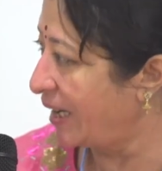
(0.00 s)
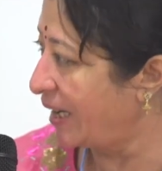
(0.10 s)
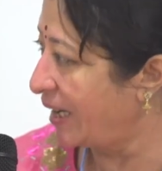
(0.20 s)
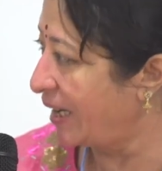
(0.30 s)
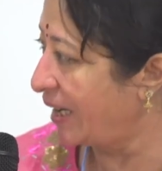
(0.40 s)

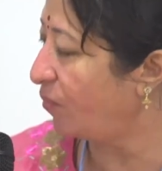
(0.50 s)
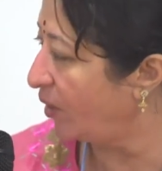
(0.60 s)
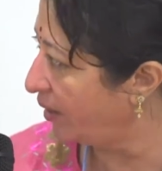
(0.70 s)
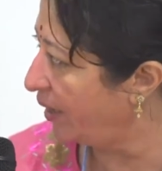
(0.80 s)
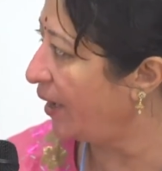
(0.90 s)
started
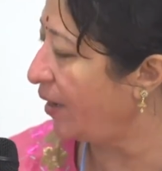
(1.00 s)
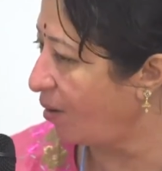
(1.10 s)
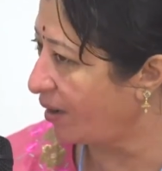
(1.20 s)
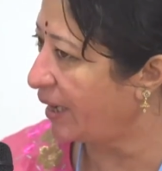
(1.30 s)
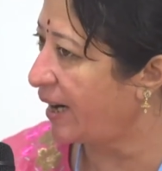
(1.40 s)
working and
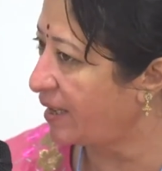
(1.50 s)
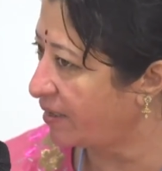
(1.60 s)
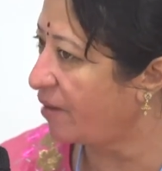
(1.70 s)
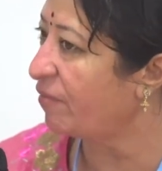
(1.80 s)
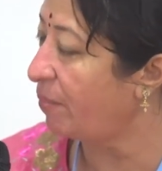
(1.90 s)

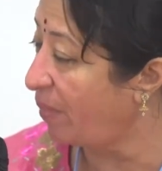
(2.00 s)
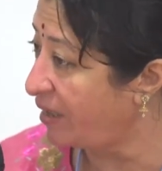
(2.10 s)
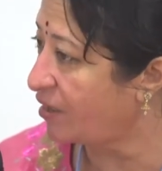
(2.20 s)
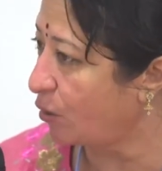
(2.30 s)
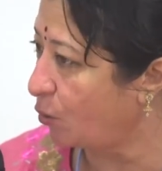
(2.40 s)
organizing
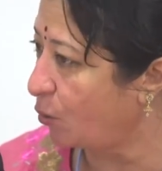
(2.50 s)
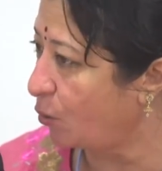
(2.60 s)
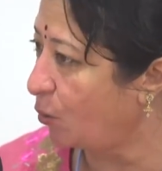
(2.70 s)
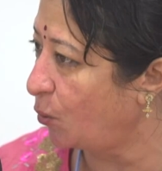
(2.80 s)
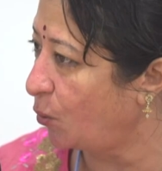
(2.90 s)
women's groups
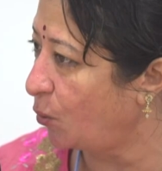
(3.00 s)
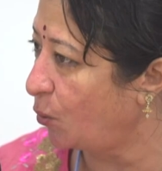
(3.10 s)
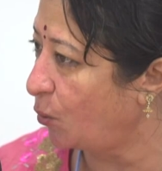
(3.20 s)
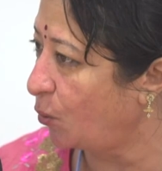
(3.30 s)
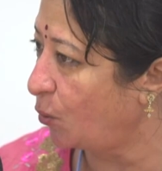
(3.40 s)
to
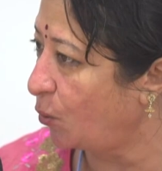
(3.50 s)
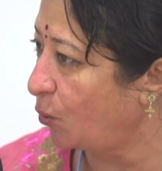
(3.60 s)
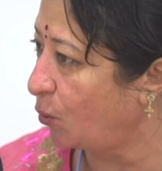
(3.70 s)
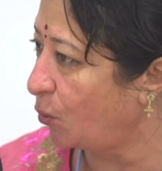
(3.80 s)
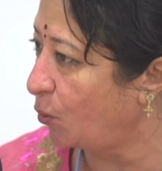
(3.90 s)
improve
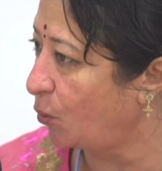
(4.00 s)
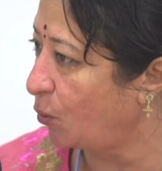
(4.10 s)
their housing,